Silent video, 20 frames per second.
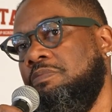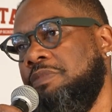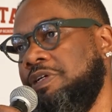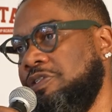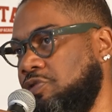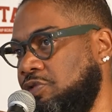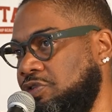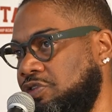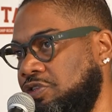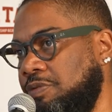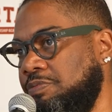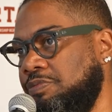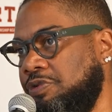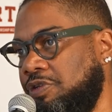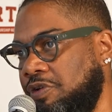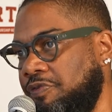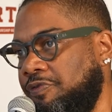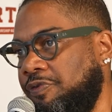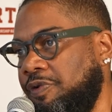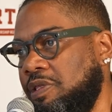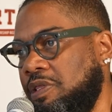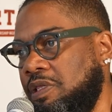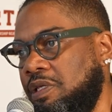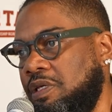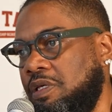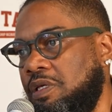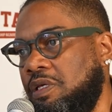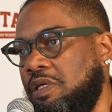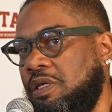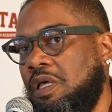mentorship
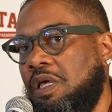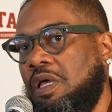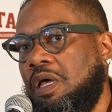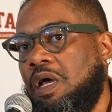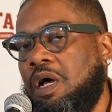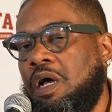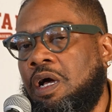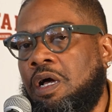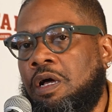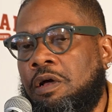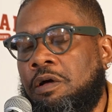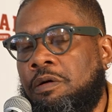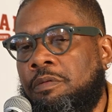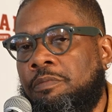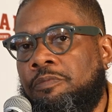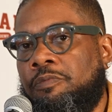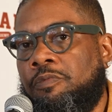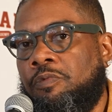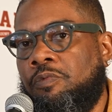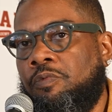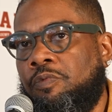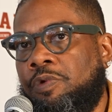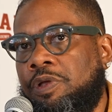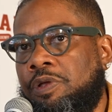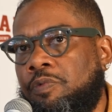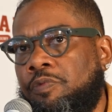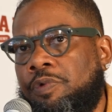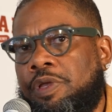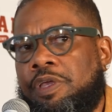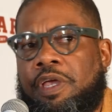differently. Um, we,
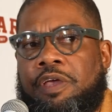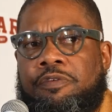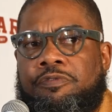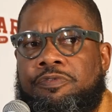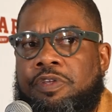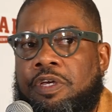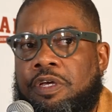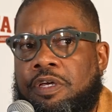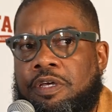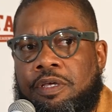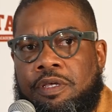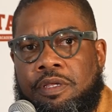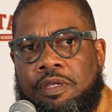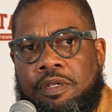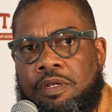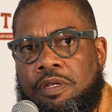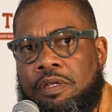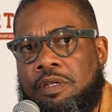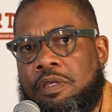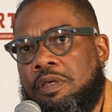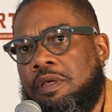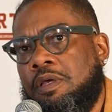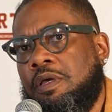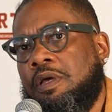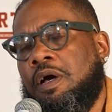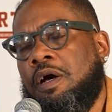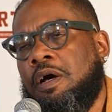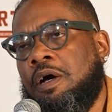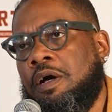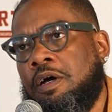we have done
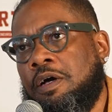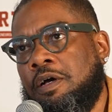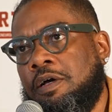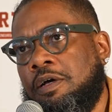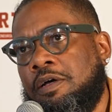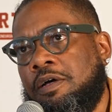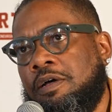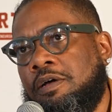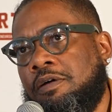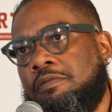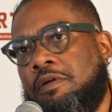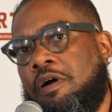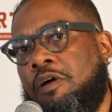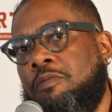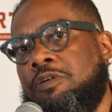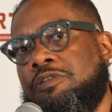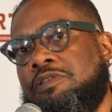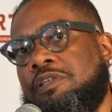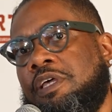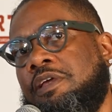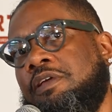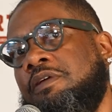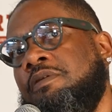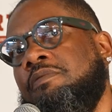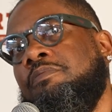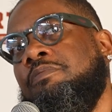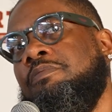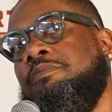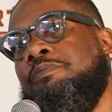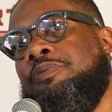uh, almost like
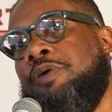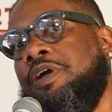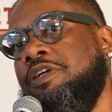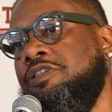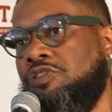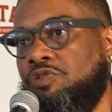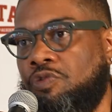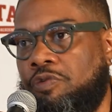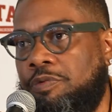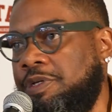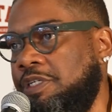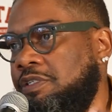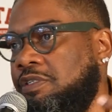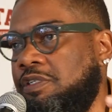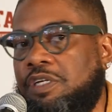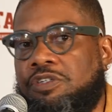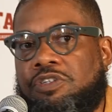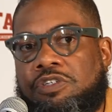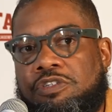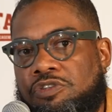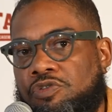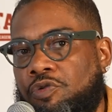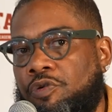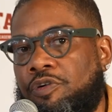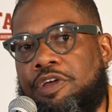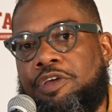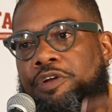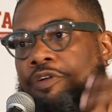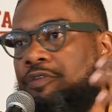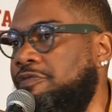brainstorming sessions
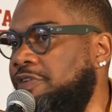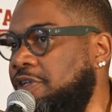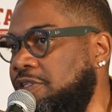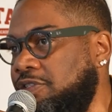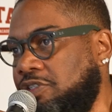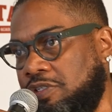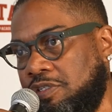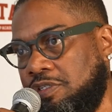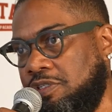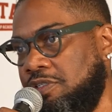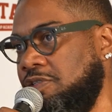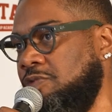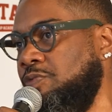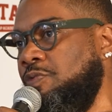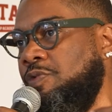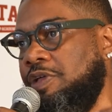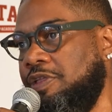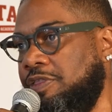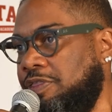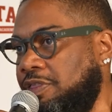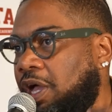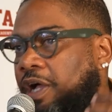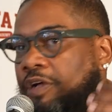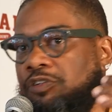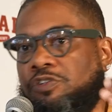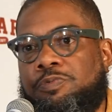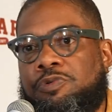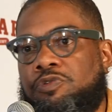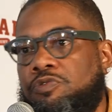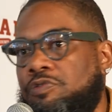or interventions with
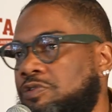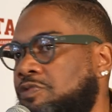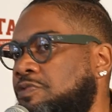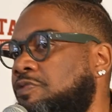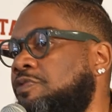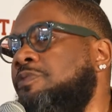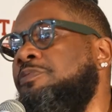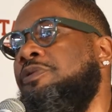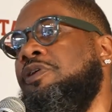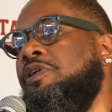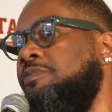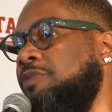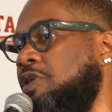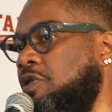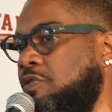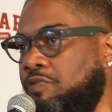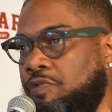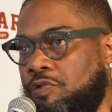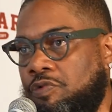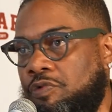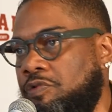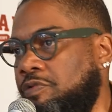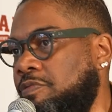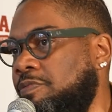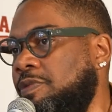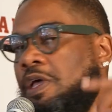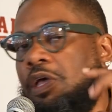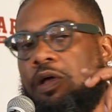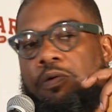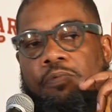entrepreneurs. We'll bring them in a
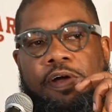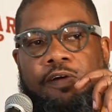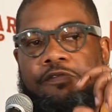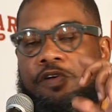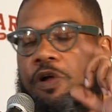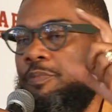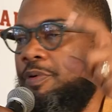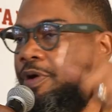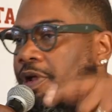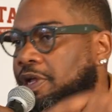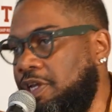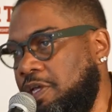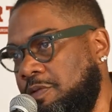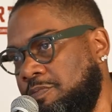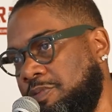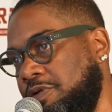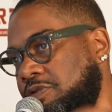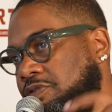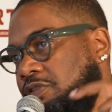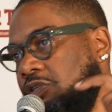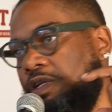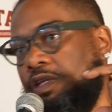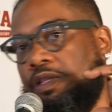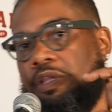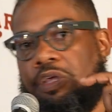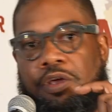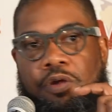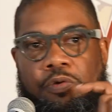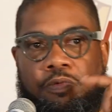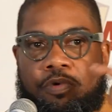room, we'll have our branding person in
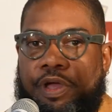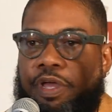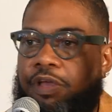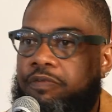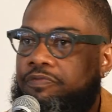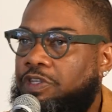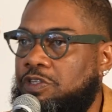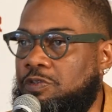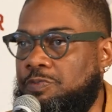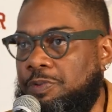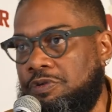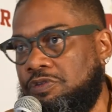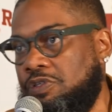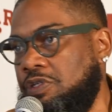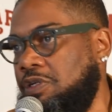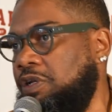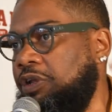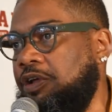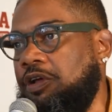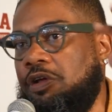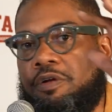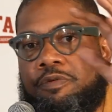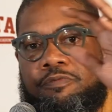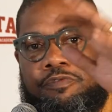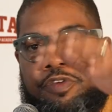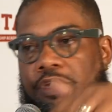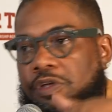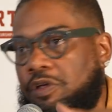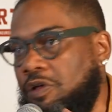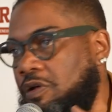there, we'll have this person in there,
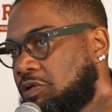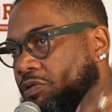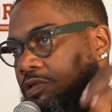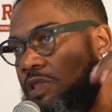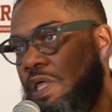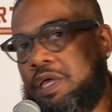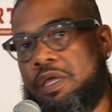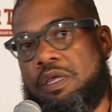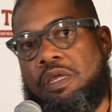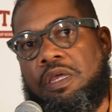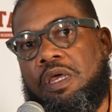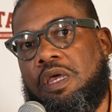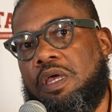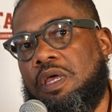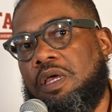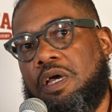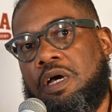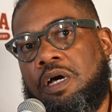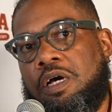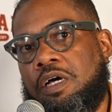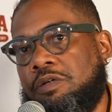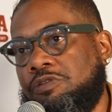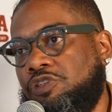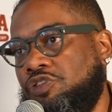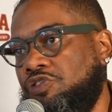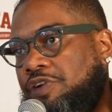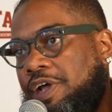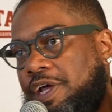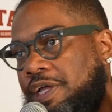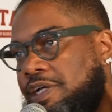video, like uh,
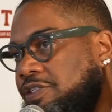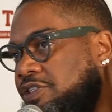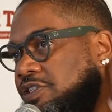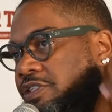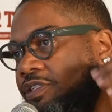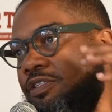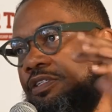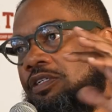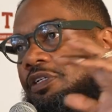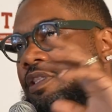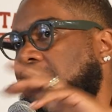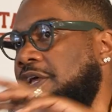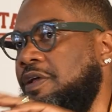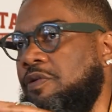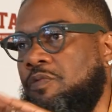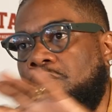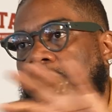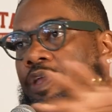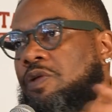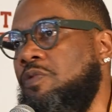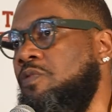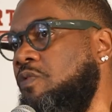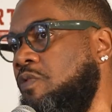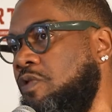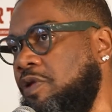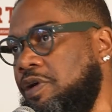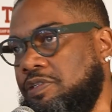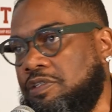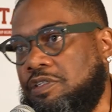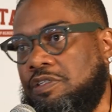strategy. Like we
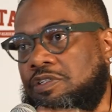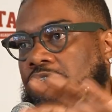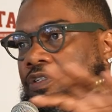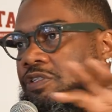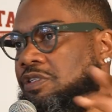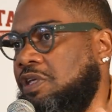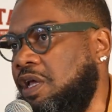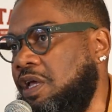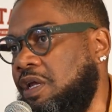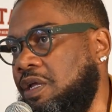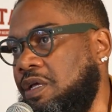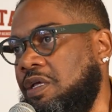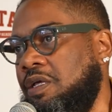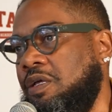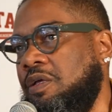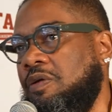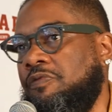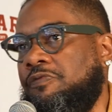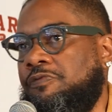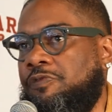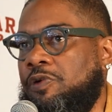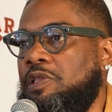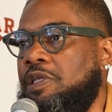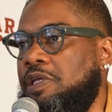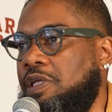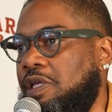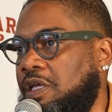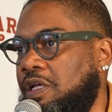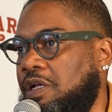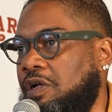want to just kind of
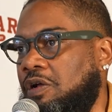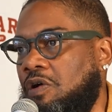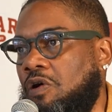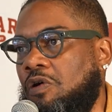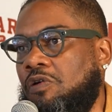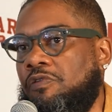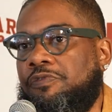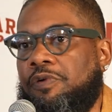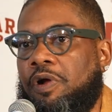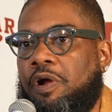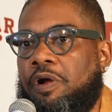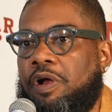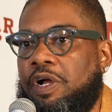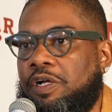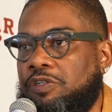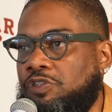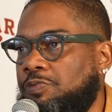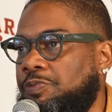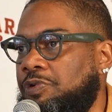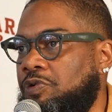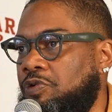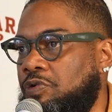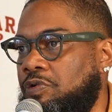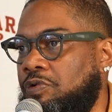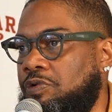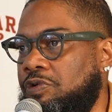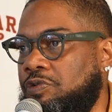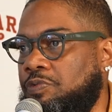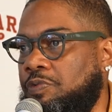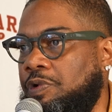fully engulf our
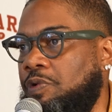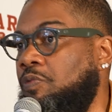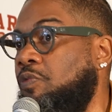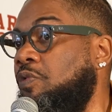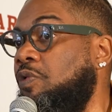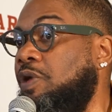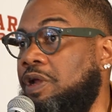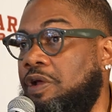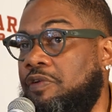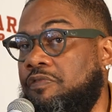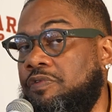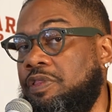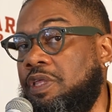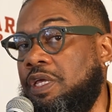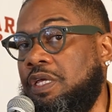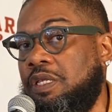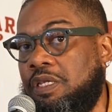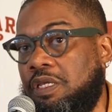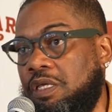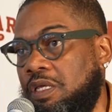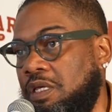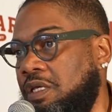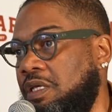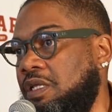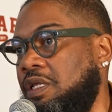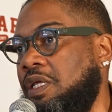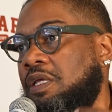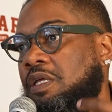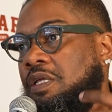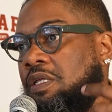entrepreneurs with whatever they
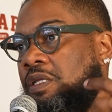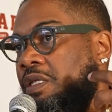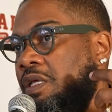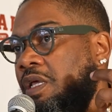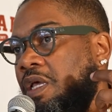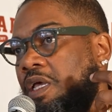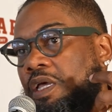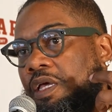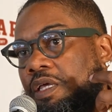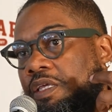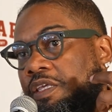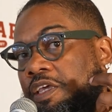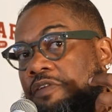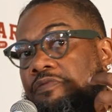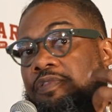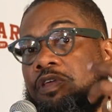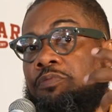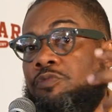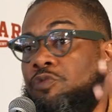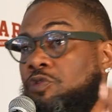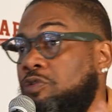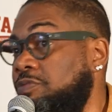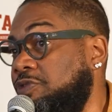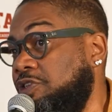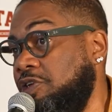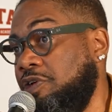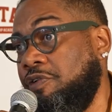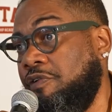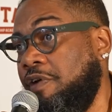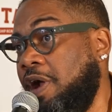need and give them room
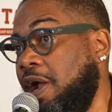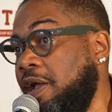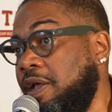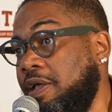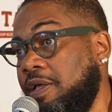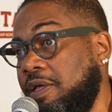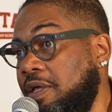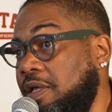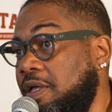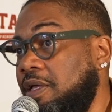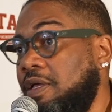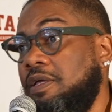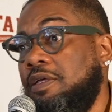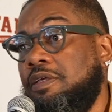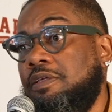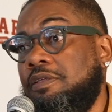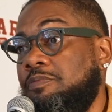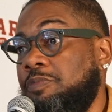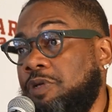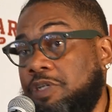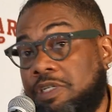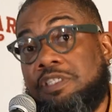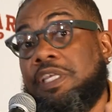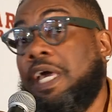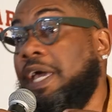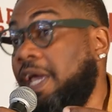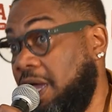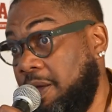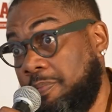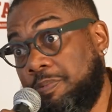to cry because
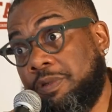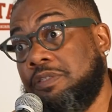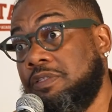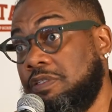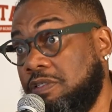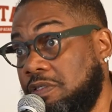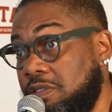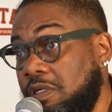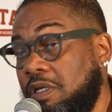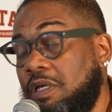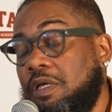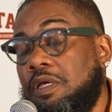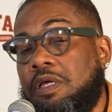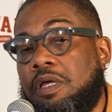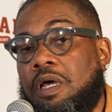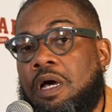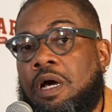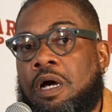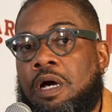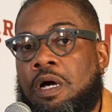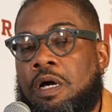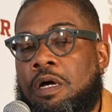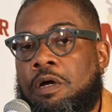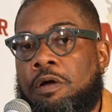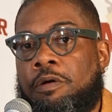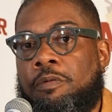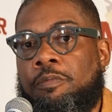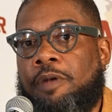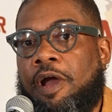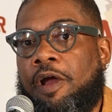that happens.
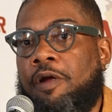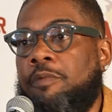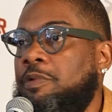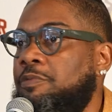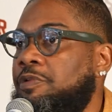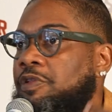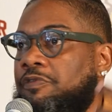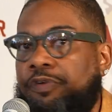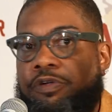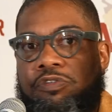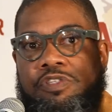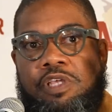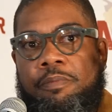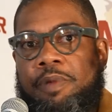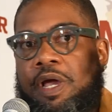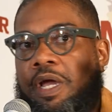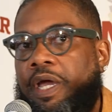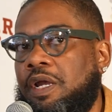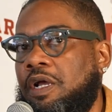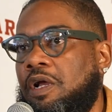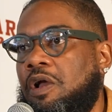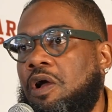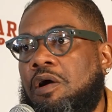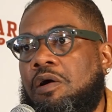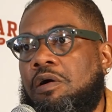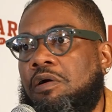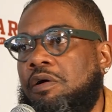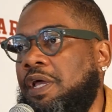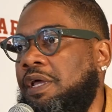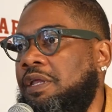Um, I remember the first time I got a
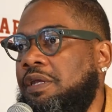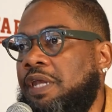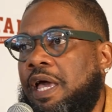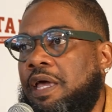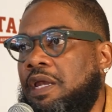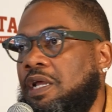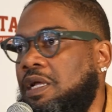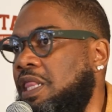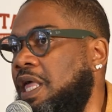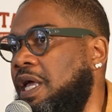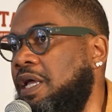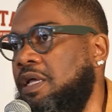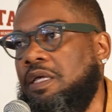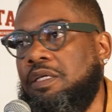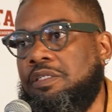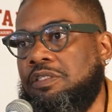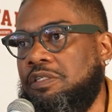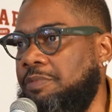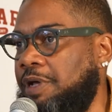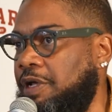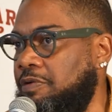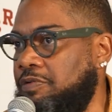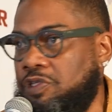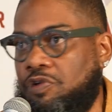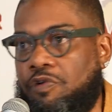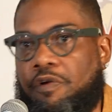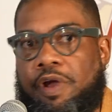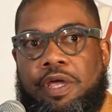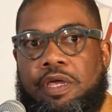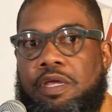call at nine o'clock and somebody was
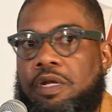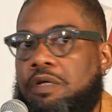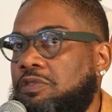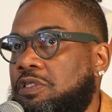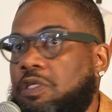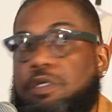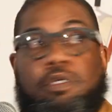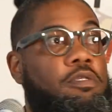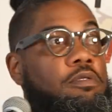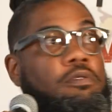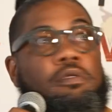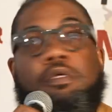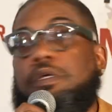crying. I was like,